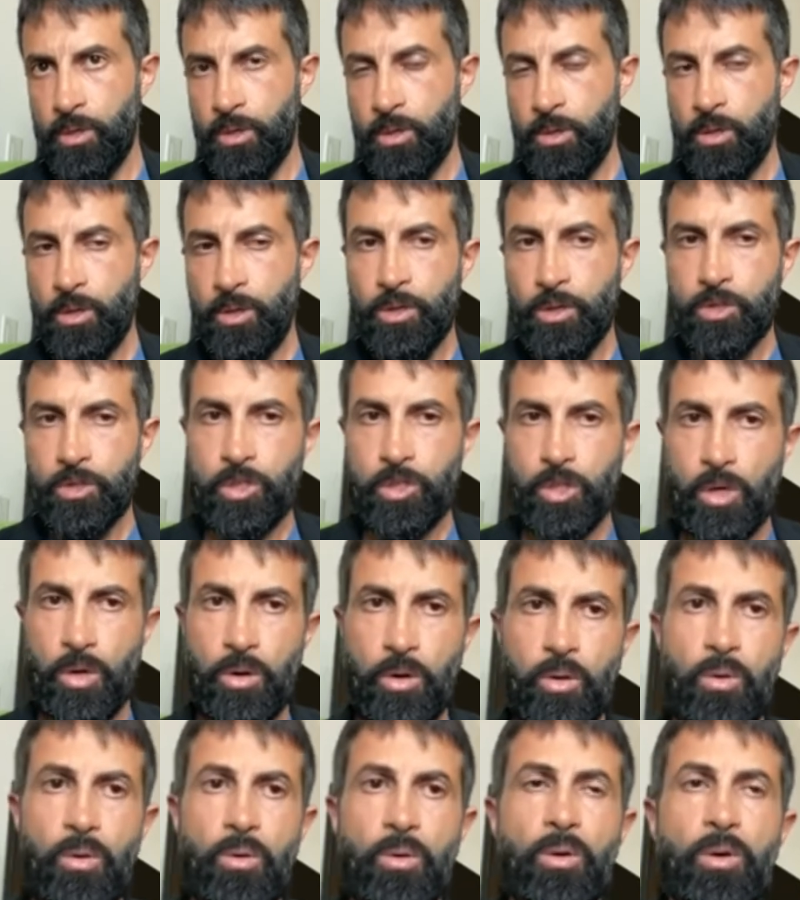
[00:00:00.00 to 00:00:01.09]

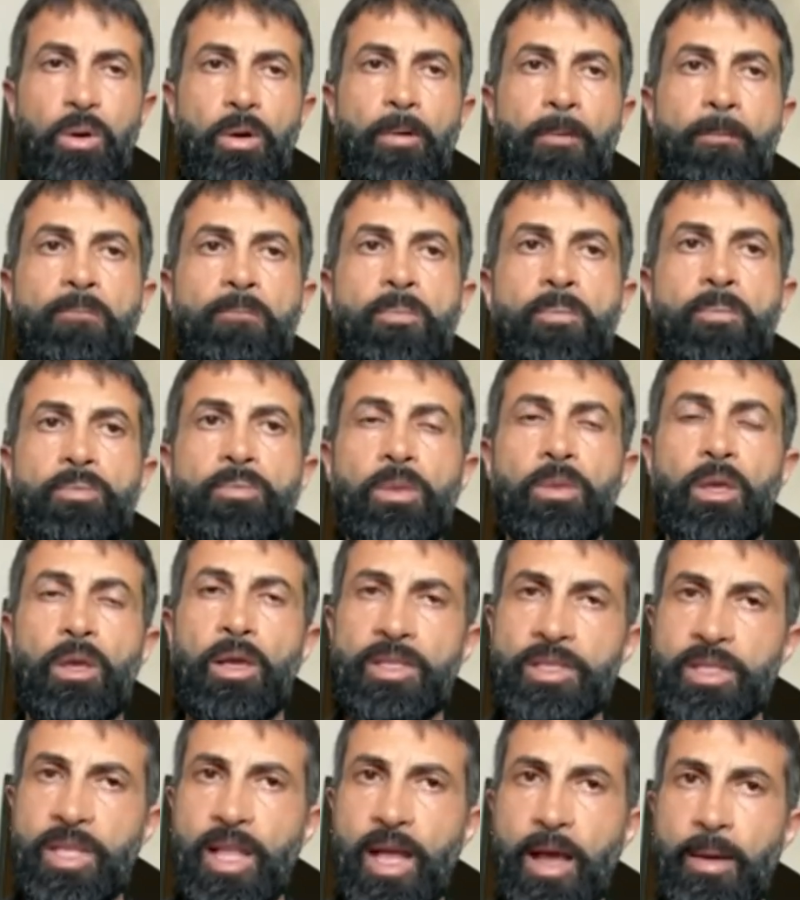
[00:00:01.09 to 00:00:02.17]
So
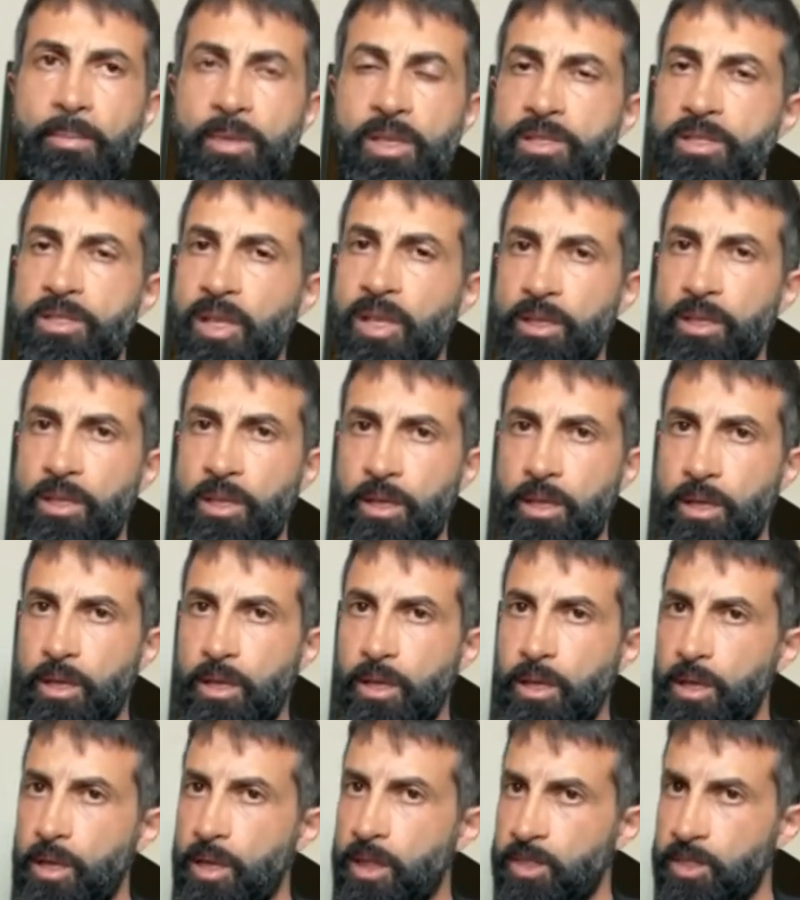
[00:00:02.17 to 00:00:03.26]
Islam is not
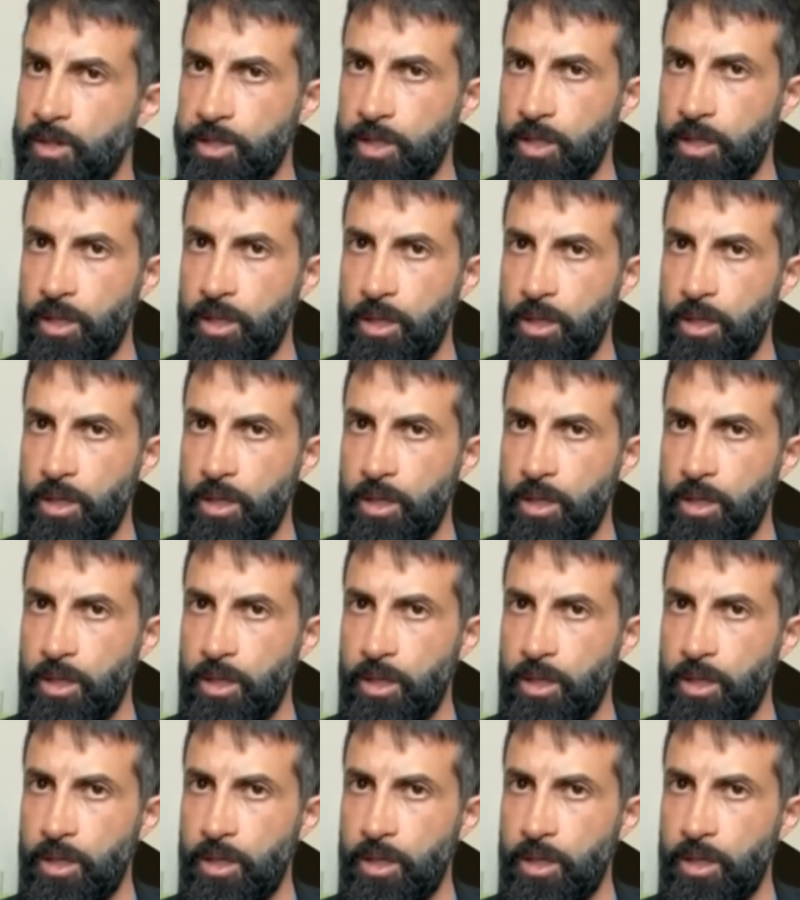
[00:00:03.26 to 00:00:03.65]
ethnicity.